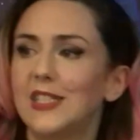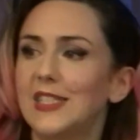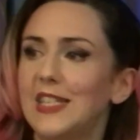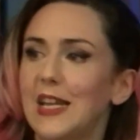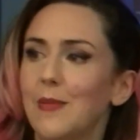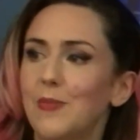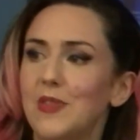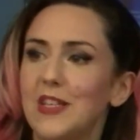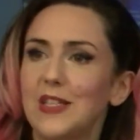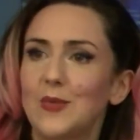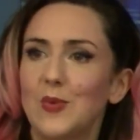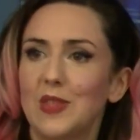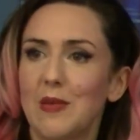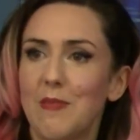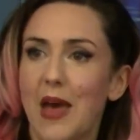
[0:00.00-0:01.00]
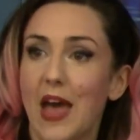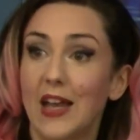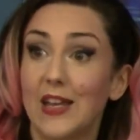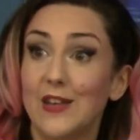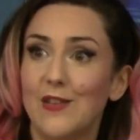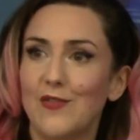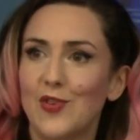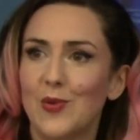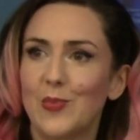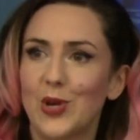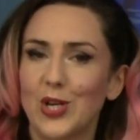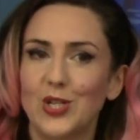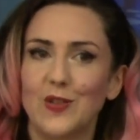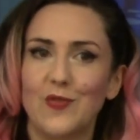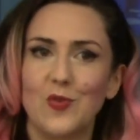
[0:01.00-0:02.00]
stamp this with the back end of your
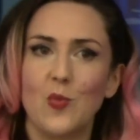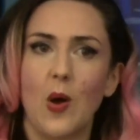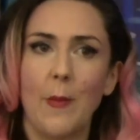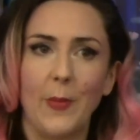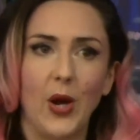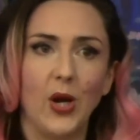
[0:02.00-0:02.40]
brush if you want